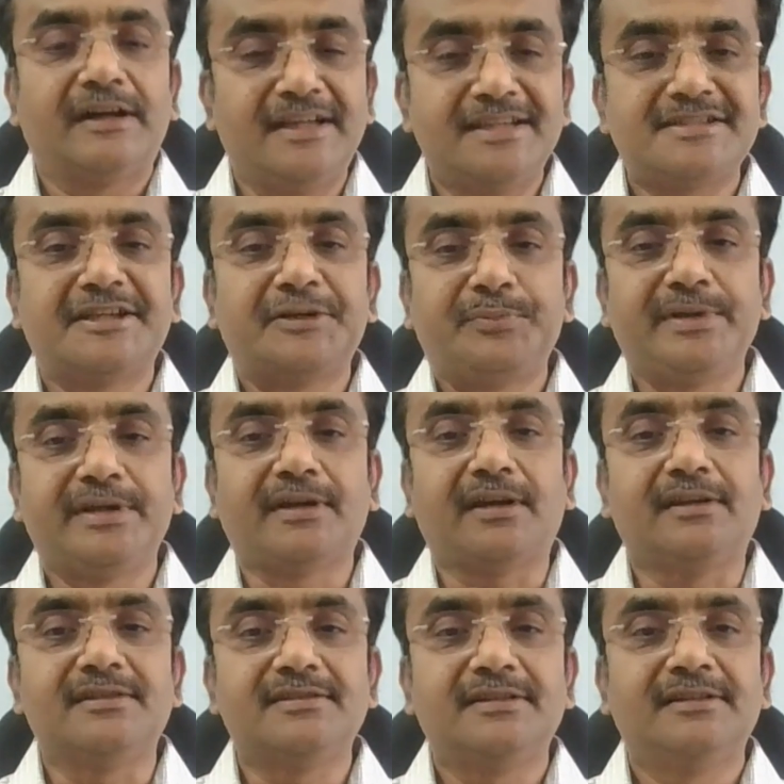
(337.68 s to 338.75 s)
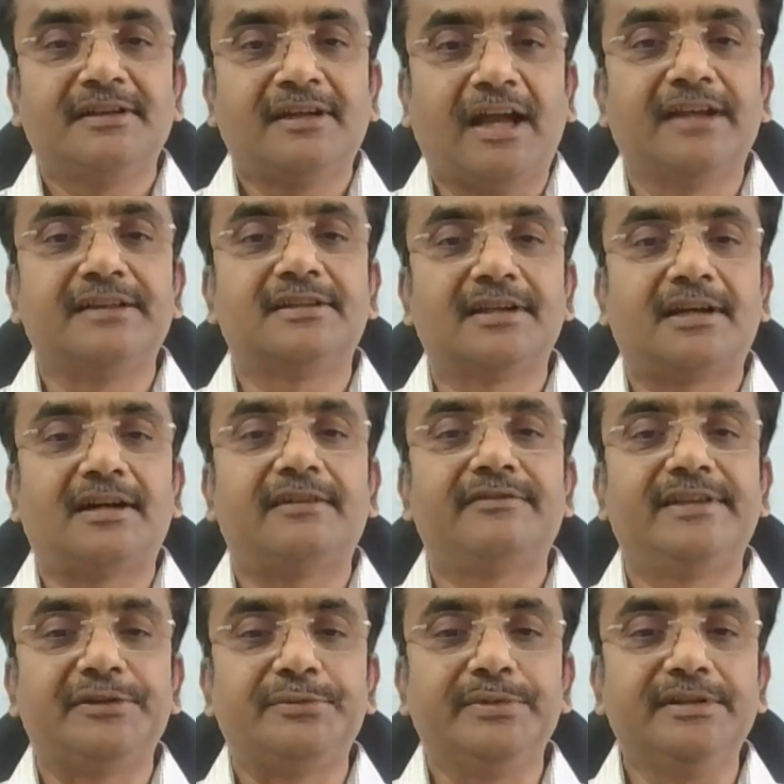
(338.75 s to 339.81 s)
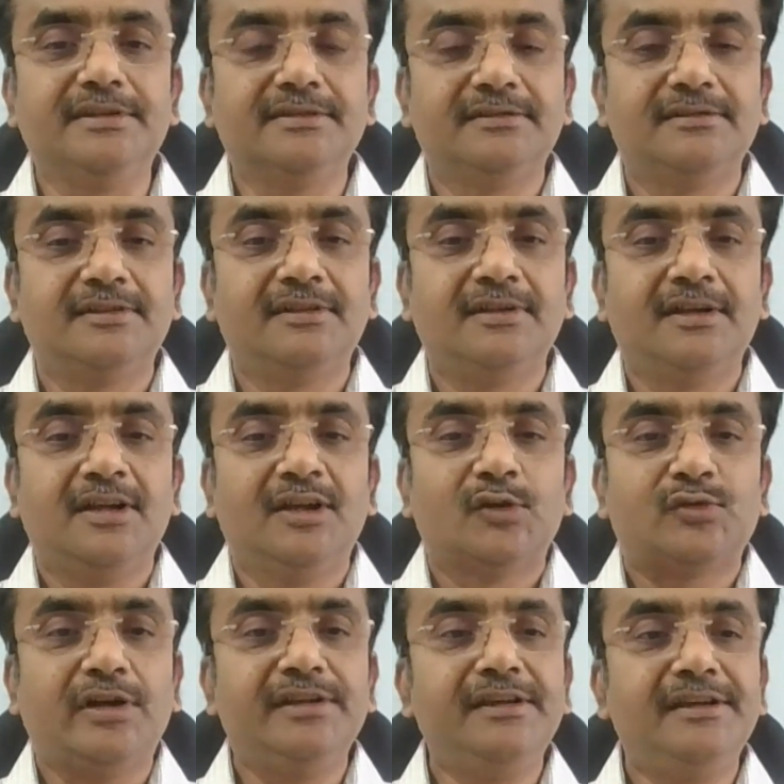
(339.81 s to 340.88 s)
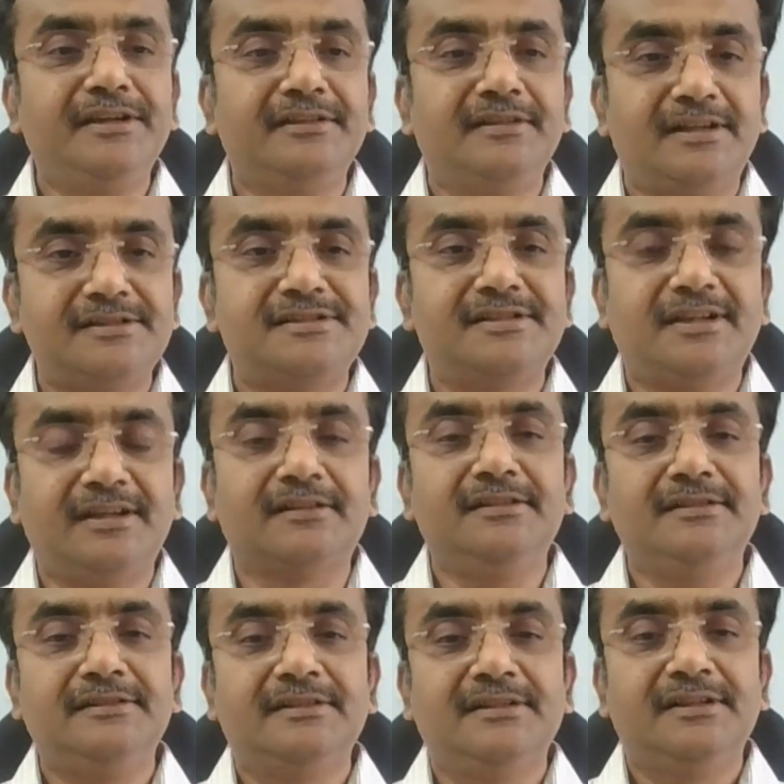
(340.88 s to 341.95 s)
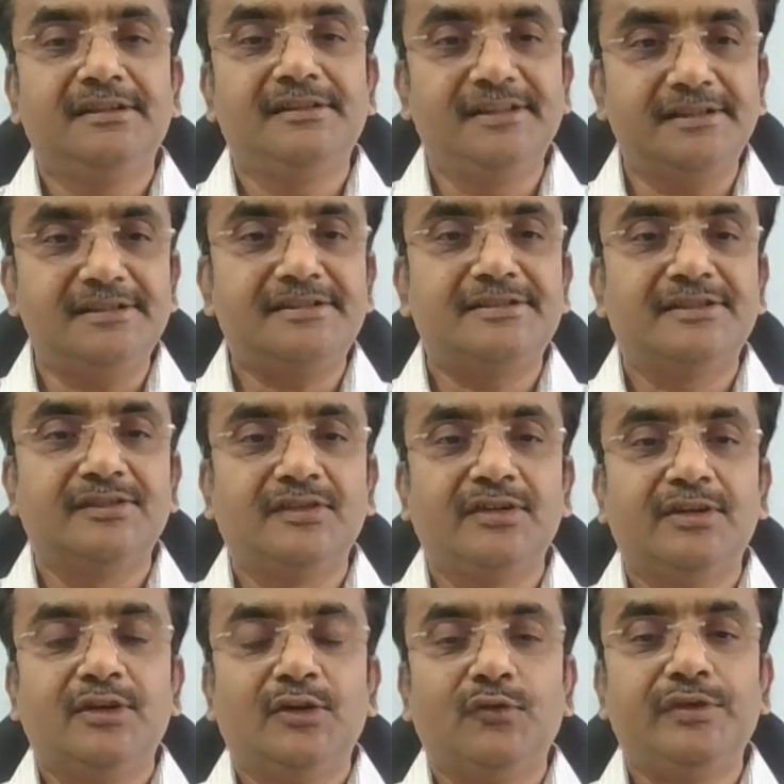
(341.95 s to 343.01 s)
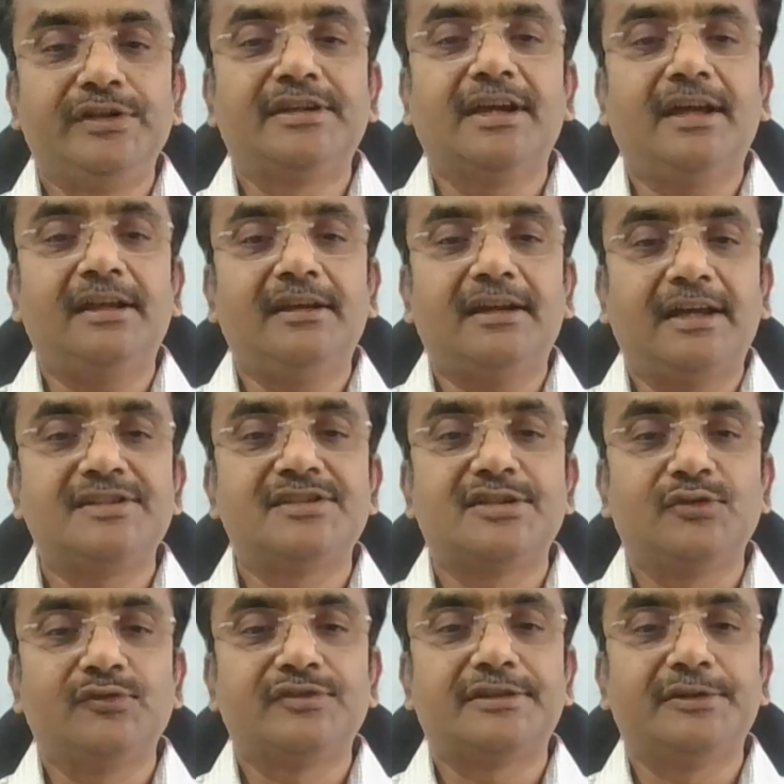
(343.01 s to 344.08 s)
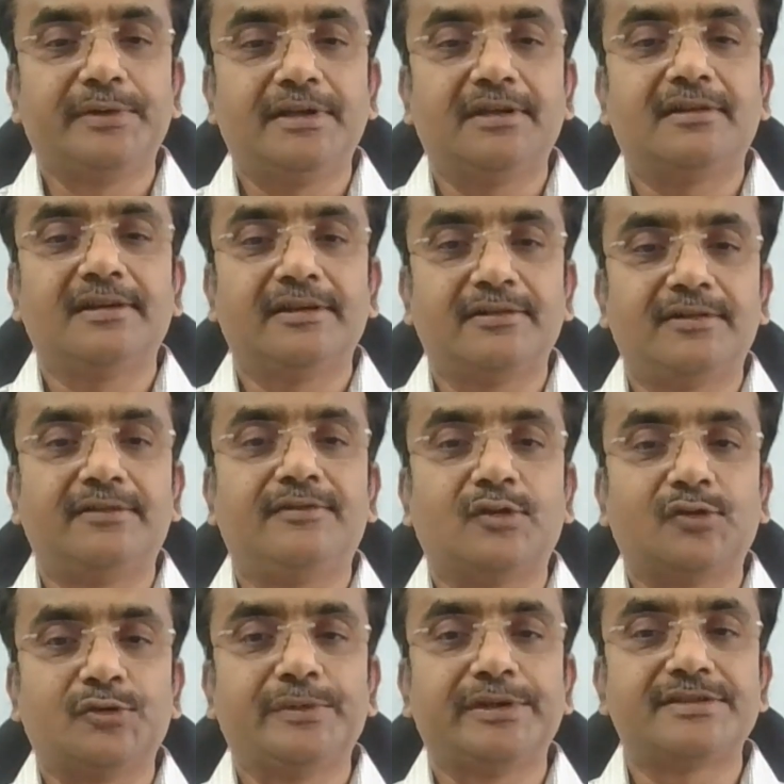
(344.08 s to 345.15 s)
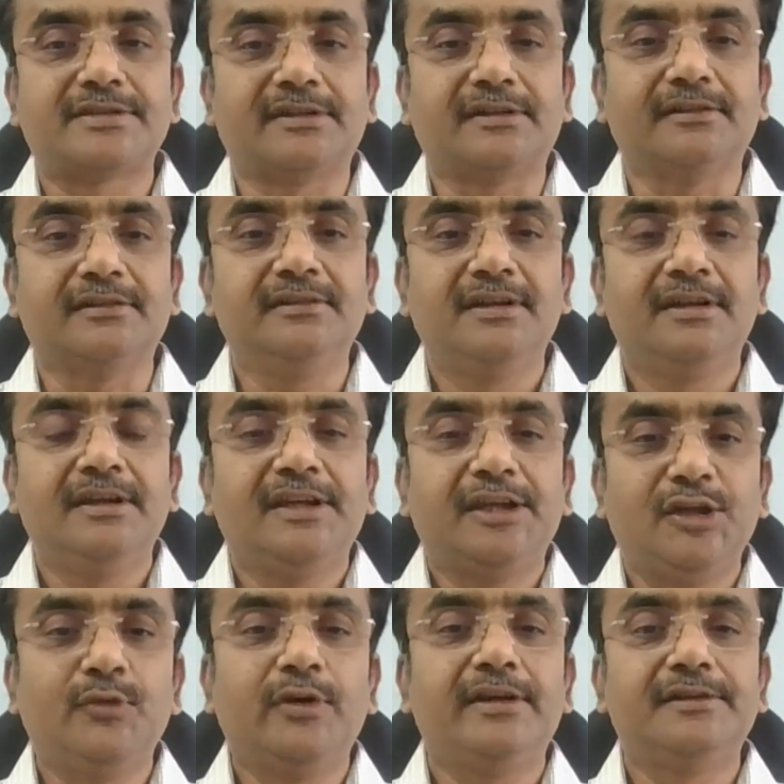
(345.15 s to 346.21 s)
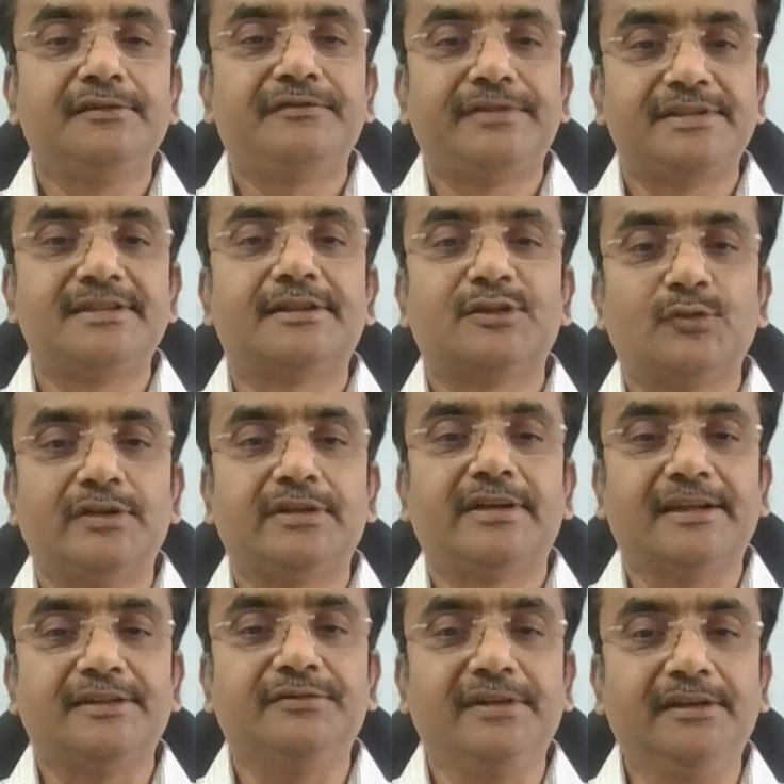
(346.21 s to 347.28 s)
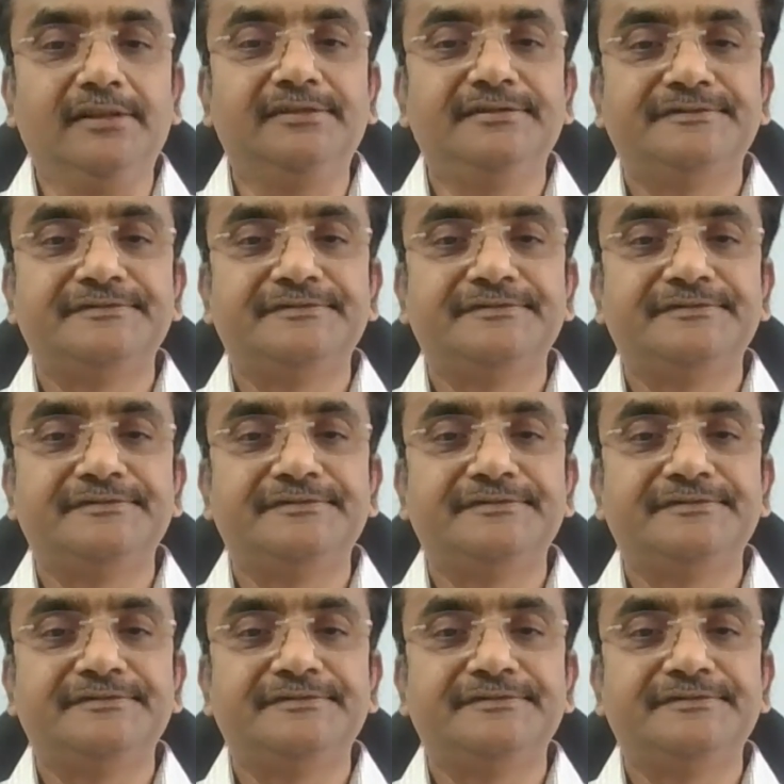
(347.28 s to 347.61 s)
REST APIs, and GraphDBs. So I think in nutshell, yes, we can achieve similar level of automation even in physical world as well.